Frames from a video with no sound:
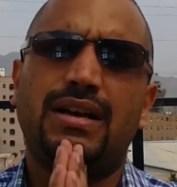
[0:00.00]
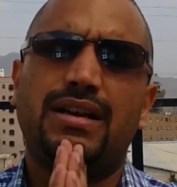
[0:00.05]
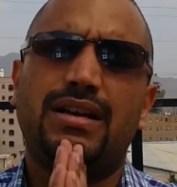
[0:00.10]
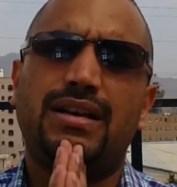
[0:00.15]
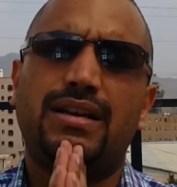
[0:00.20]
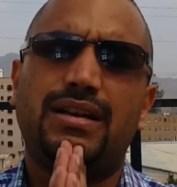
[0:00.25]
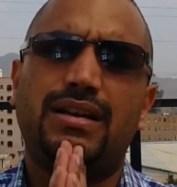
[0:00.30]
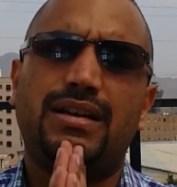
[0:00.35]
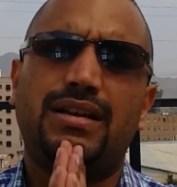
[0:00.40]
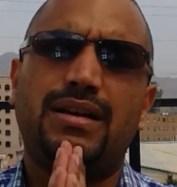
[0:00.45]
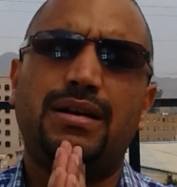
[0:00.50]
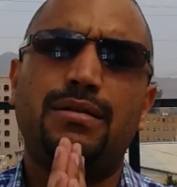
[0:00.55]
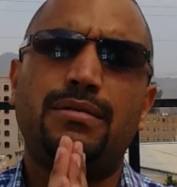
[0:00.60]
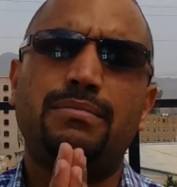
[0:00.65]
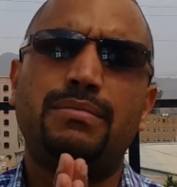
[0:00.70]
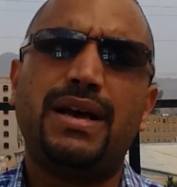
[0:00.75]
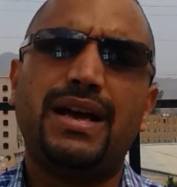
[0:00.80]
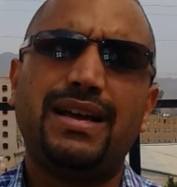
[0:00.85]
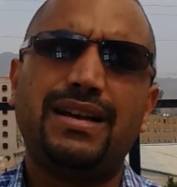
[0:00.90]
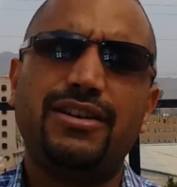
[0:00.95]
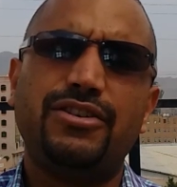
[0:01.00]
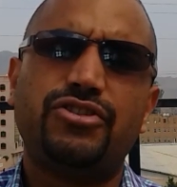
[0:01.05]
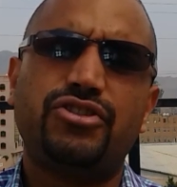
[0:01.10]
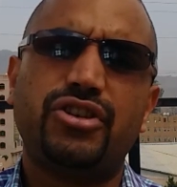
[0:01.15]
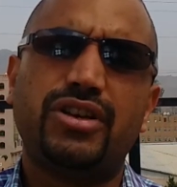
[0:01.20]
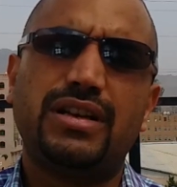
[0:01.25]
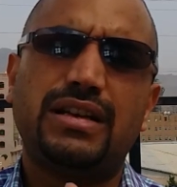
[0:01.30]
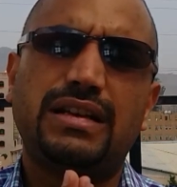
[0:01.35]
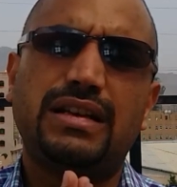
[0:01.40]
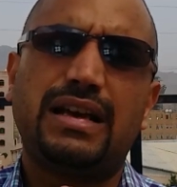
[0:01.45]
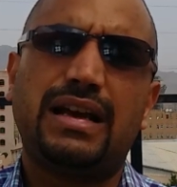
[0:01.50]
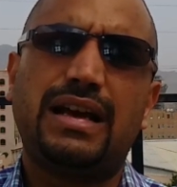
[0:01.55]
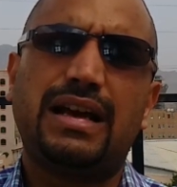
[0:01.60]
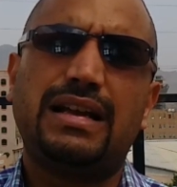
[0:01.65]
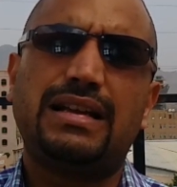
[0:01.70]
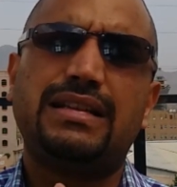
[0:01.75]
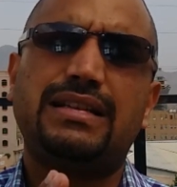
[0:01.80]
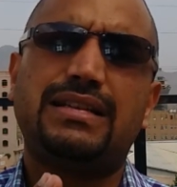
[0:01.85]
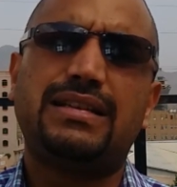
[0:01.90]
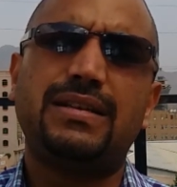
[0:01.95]
managing
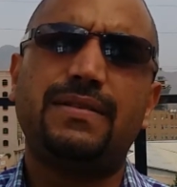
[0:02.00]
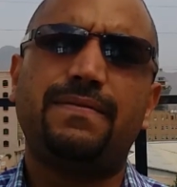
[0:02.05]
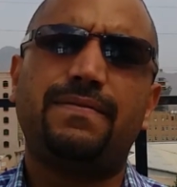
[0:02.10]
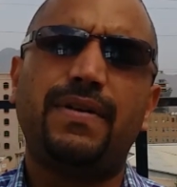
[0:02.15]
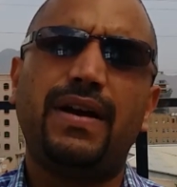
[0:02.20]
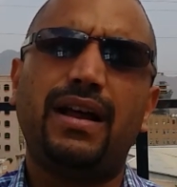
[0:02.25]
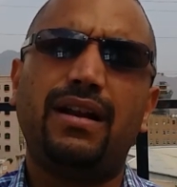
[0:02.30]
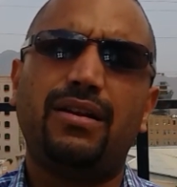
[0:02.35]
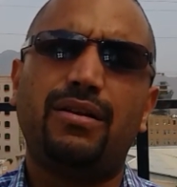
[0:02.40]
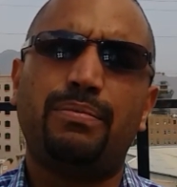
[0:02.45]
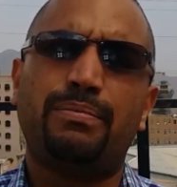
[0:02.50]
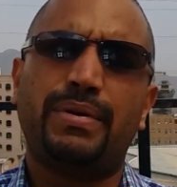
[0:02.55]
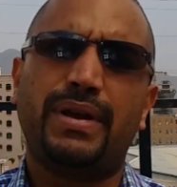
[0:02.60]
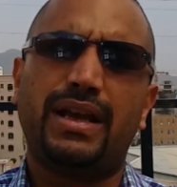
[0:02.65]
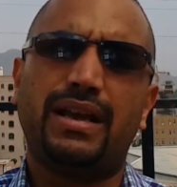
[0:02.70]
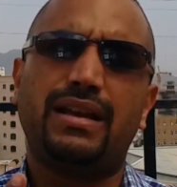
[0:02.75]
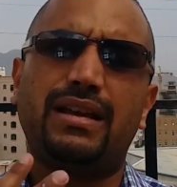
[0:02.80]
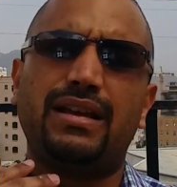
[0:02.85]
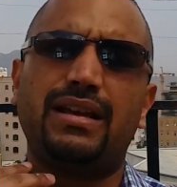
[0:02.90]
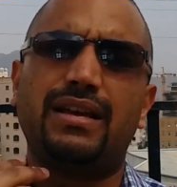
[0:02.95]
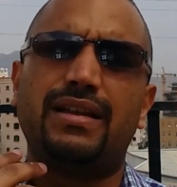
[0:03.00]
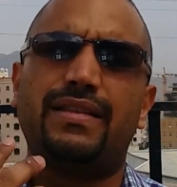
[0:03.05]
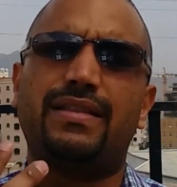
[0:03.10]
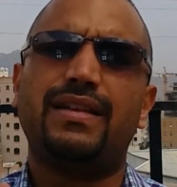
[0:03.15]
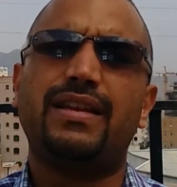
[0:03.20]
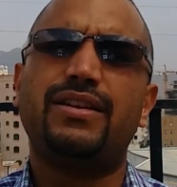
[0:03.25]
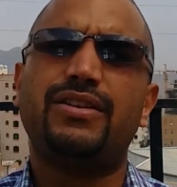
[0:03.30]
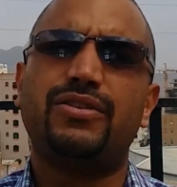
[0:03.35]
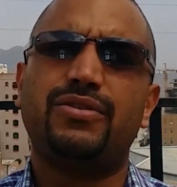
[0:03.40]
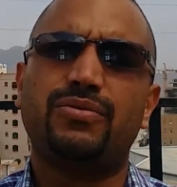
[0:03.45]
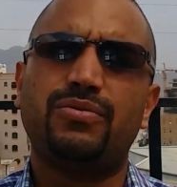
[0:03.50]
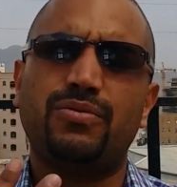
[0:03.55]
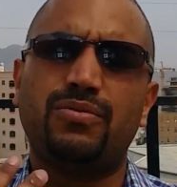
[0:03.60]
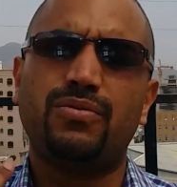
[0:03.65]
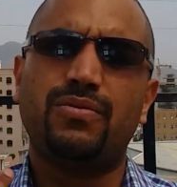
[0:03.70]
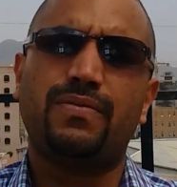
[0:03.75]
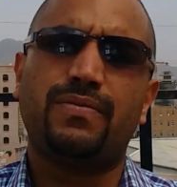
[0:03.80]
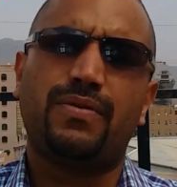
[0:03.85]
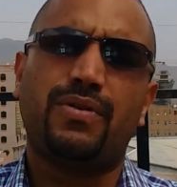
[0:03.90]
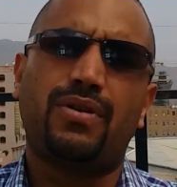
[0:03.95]
and developing the
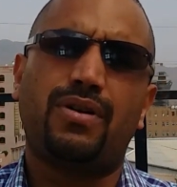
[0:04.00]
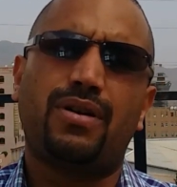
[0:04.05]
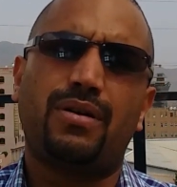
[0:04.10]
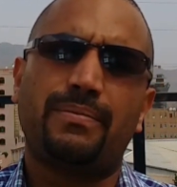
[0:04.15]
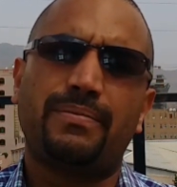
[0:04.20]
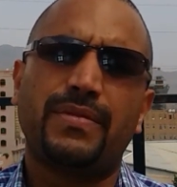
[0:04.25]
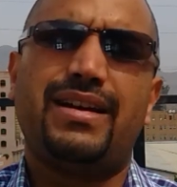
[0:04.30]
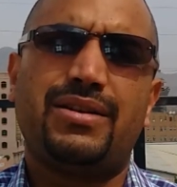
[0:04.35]
new firm.